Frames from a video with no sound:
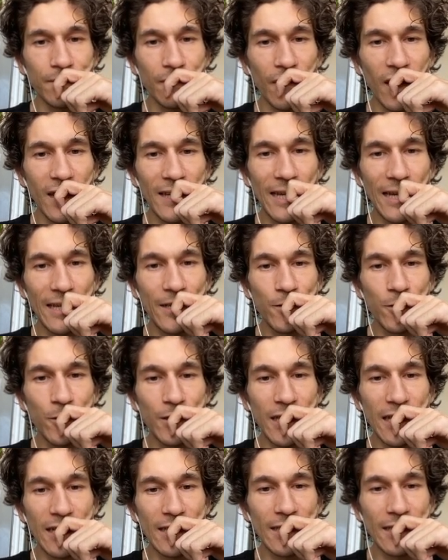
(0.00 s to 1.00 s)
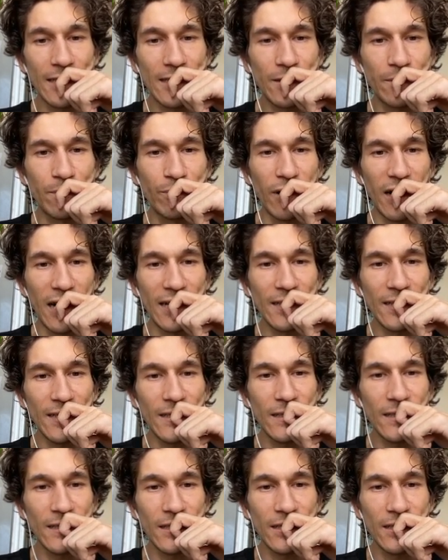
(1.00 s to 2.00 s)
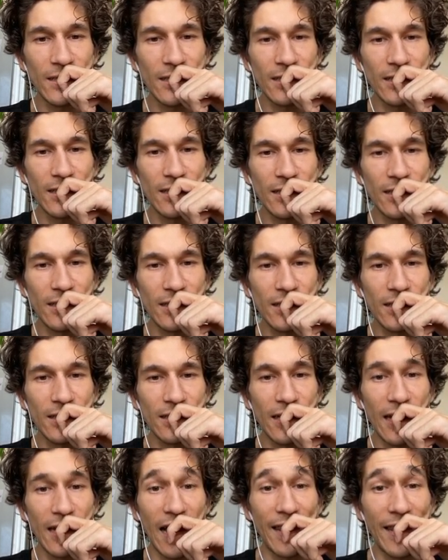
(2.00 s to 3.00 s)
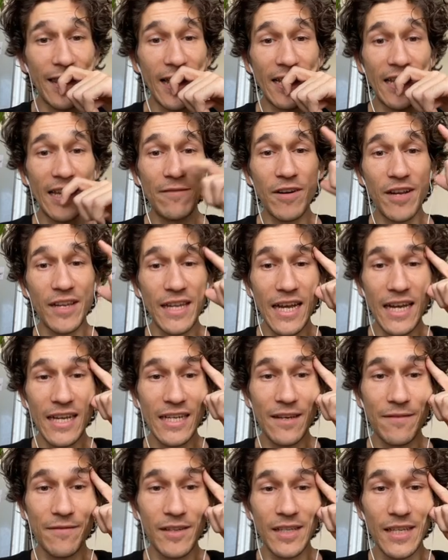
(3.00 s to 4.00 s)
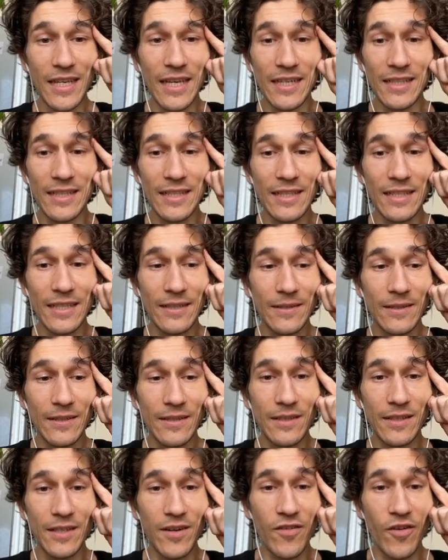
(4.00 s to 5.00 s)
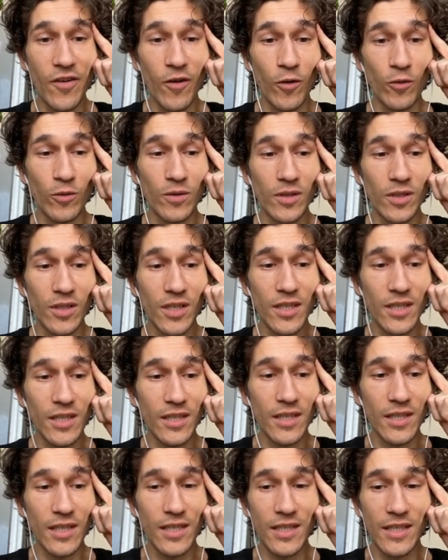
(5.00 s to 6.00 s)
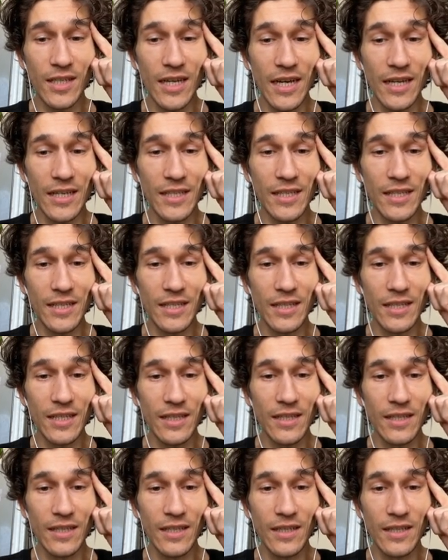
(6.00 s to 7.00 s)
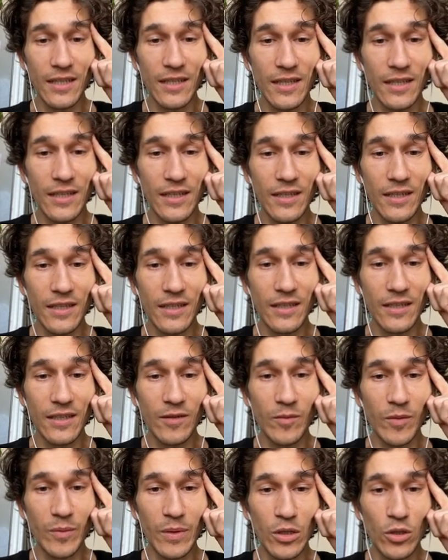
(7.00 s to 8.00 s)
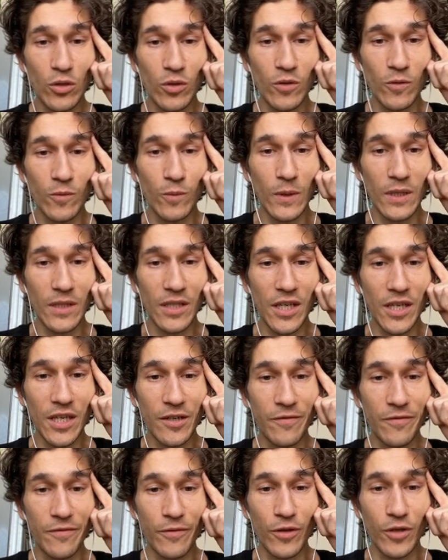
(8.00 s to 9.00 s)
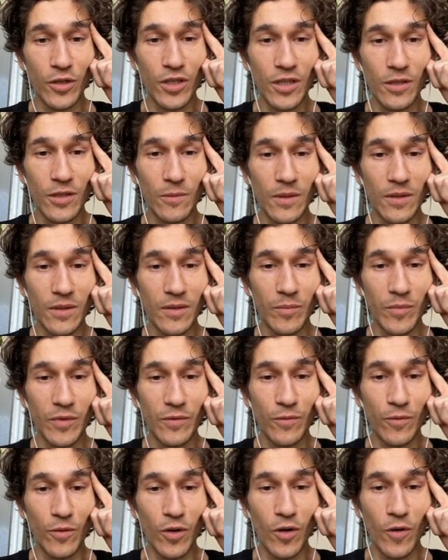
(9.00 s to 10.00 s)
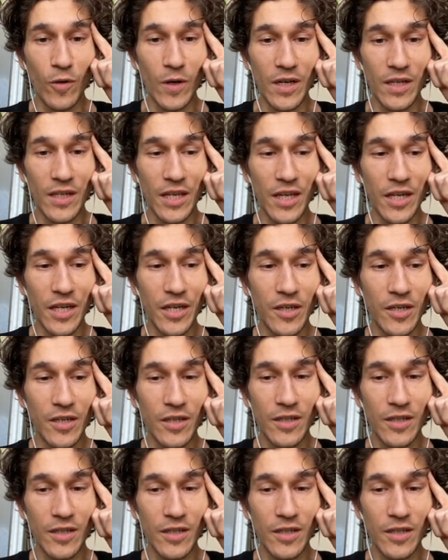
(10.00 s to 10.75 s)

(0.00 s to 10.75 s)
Yeah, I need to take this spot. And then every 9 I will get the road. It's, it's nice. We should have went here first even, before going here.